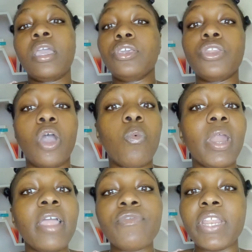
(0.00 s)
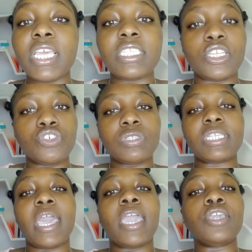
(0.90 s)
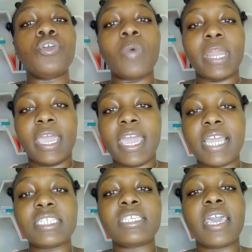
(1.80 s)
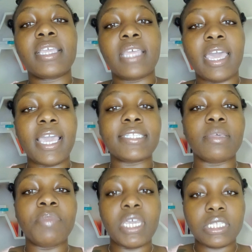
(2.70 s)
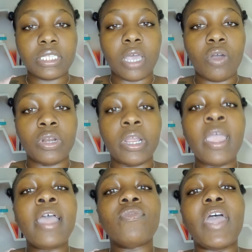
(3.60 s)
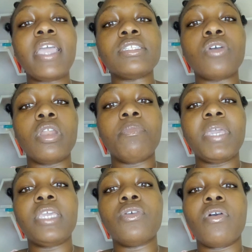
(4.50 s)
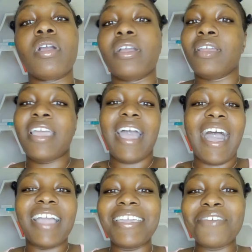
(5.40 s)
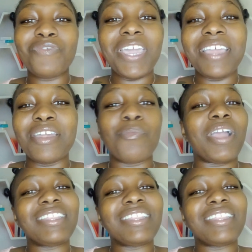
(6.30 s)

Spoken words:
you know, whatever it is that you say, you want to hashtag that as a business owner, that is going to be your IFN number.